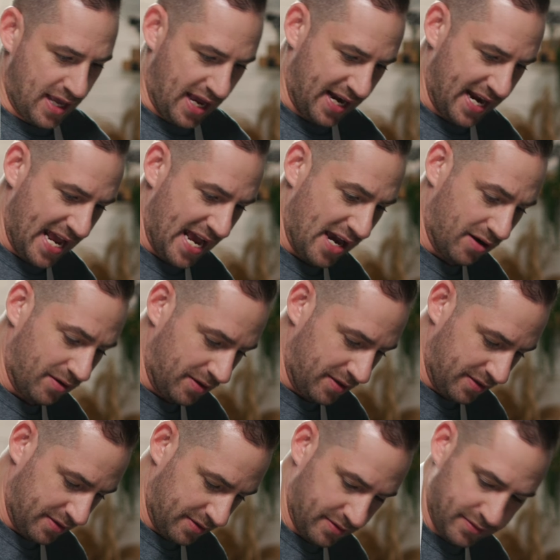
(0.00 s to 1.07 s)
And now,
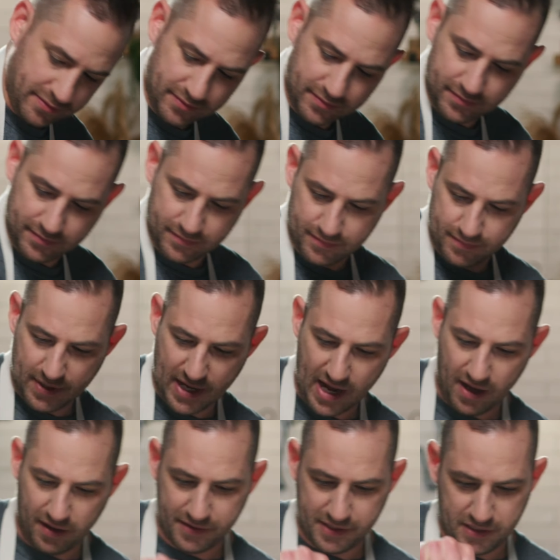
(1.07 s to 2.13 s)

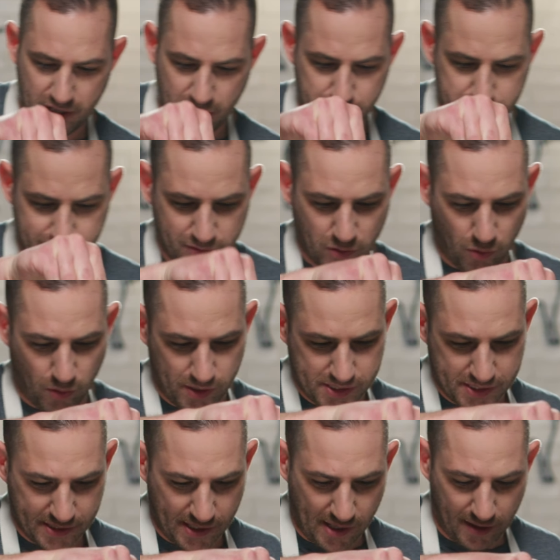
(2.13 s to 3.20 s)
healthy dose of coarse
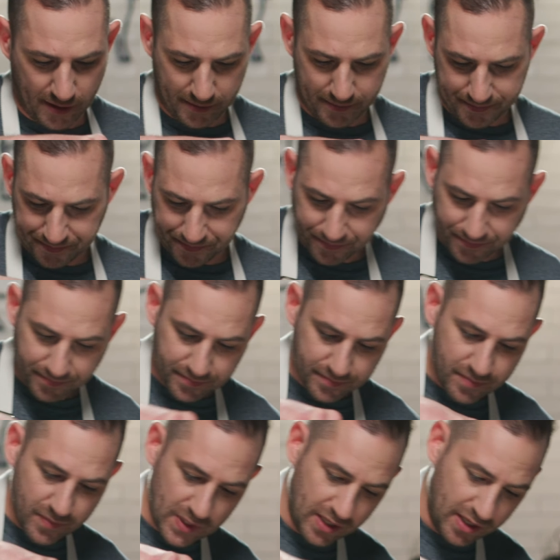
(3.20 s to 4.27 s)
salt.
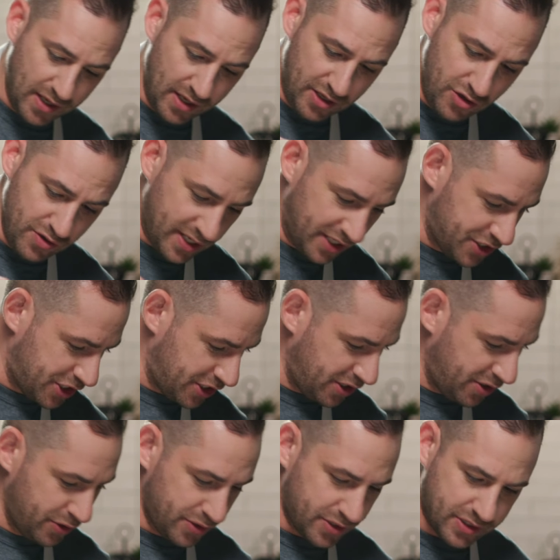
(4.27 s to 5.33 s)
You can
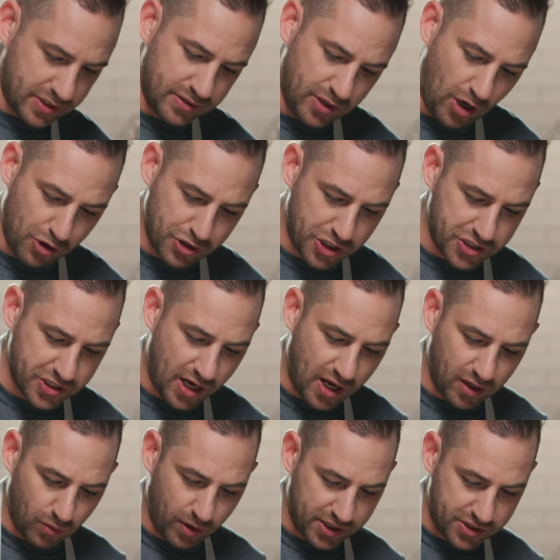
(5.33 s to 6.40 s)
choose kosher
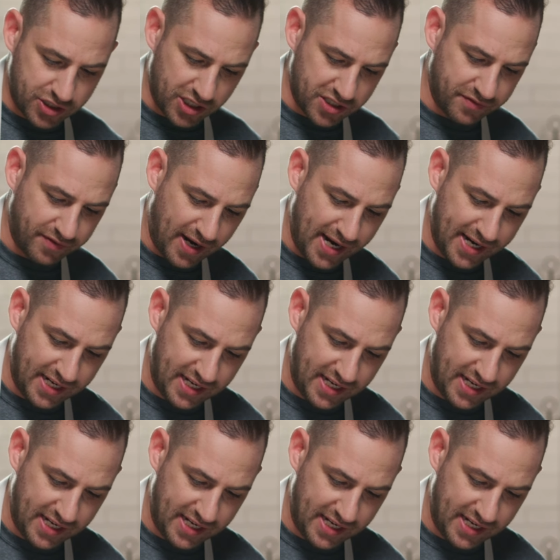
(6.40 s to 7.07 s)
salt, works just fine